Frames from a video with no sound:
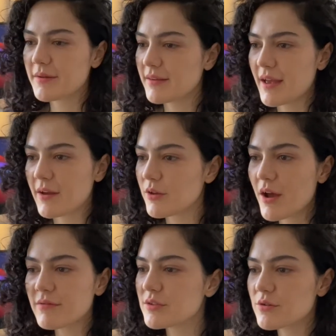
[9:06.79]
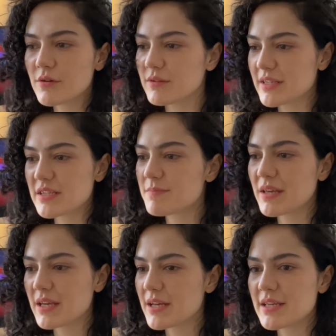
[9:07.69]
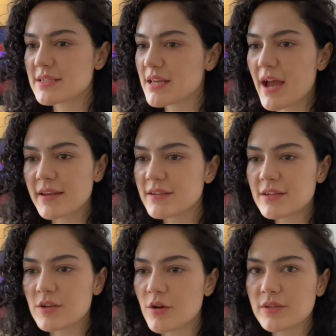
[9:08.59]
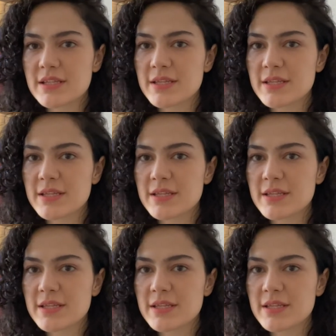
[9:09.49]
Yeah, you have to know this, because I didn't know this,